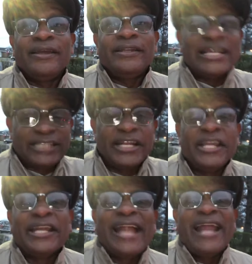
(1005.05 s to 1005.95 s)
that's in the
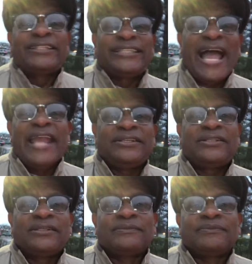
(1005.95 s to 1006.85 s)
United States.